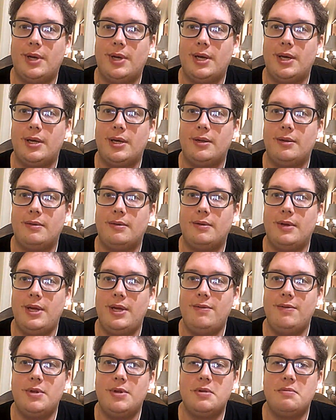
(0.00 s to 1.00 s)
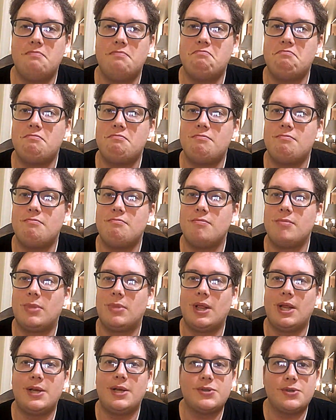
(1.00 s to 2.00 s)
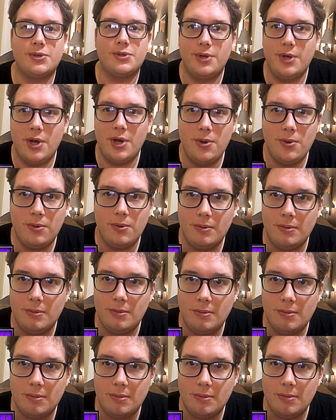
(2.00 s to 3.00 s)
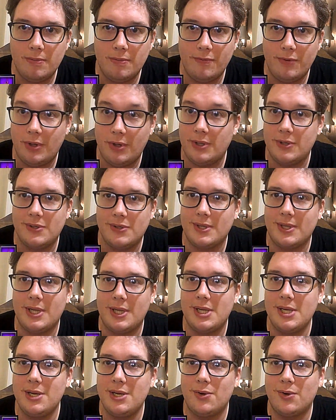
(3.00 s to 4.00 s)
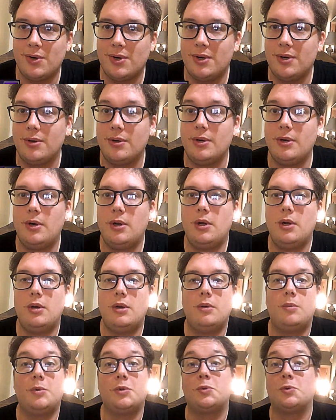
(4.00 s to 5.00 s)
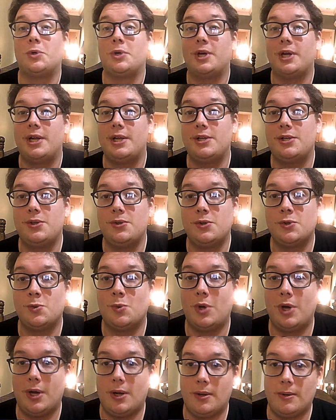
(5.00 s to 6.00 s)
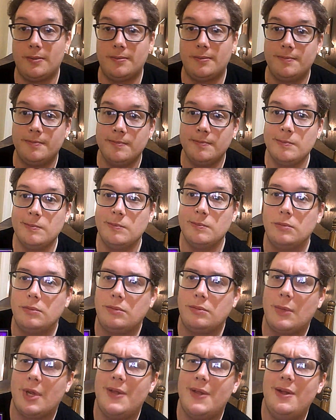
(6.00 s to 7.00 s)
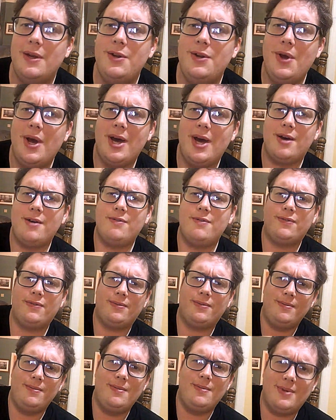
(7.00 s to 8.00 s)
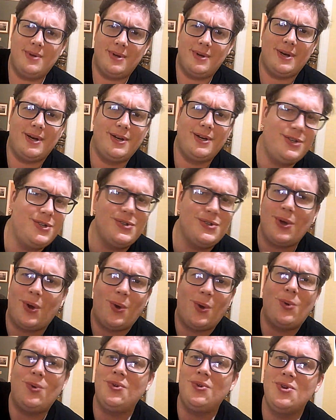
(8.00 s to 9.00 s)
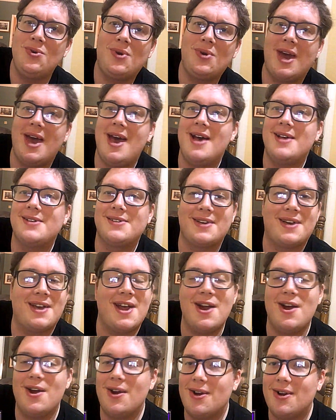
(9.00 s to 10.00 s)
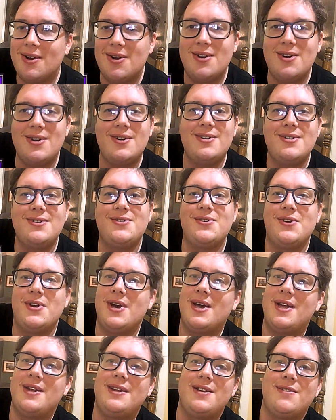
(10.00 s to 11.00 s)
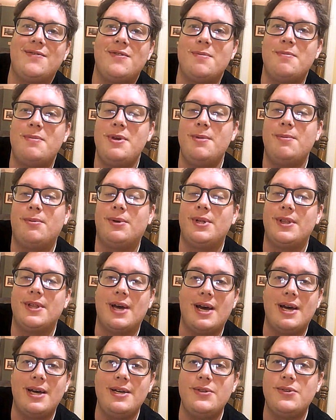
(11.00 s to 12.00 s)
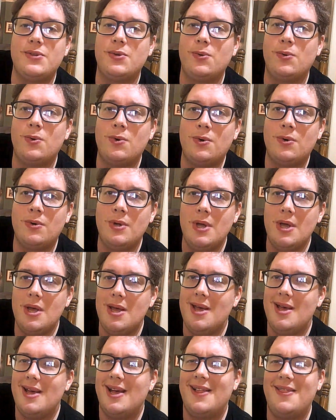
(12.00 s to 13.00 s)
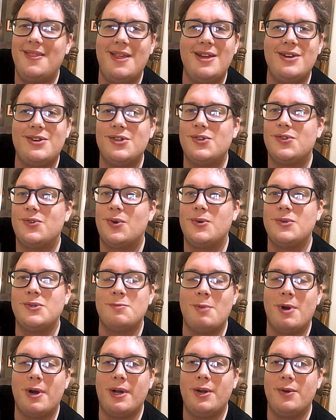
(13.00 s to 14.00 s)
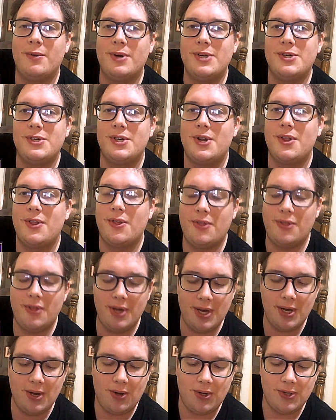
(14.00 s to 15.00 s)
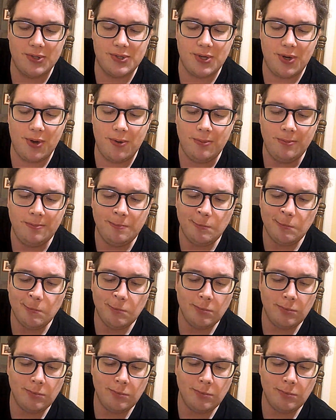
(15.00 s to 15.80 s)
and even lesser-known villains like the Tinkerer, which we'll get into as well. And then you have just a whole new cast of characters. You got different people in the high school, and that just throws a monkey wrench into the thing also.